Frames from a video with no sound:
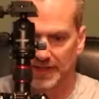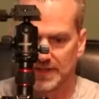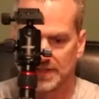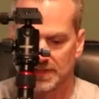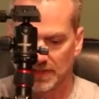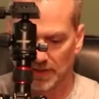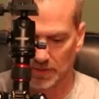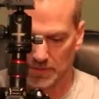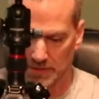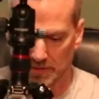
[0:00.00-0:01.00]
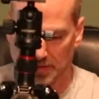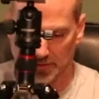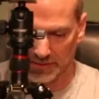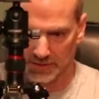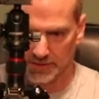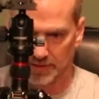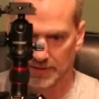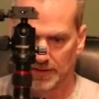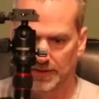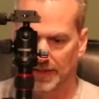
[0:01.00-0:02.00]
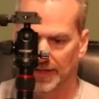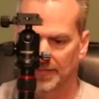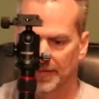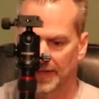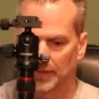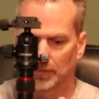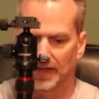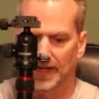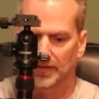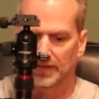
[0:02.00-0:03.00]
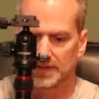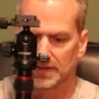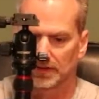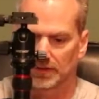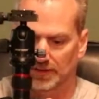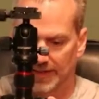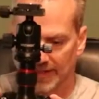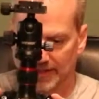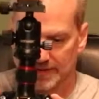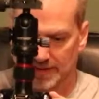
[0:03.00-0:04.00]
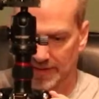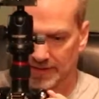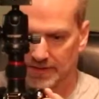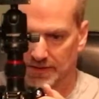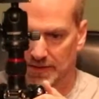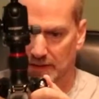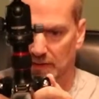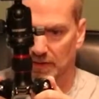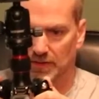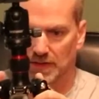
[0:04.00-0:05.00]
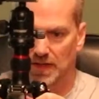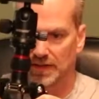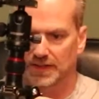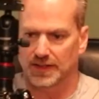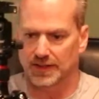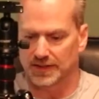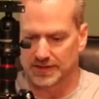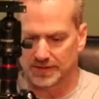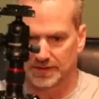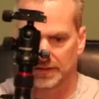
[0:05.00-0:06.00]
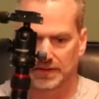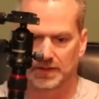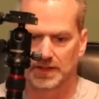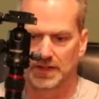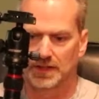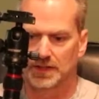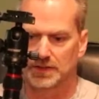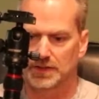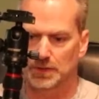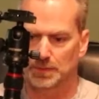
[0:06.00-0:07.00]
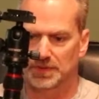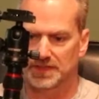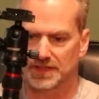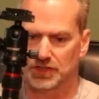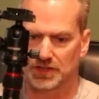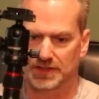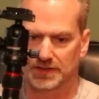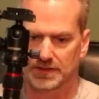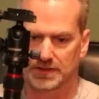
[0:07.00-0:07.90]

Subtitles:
as so, and then we have these little legs that lock in to position,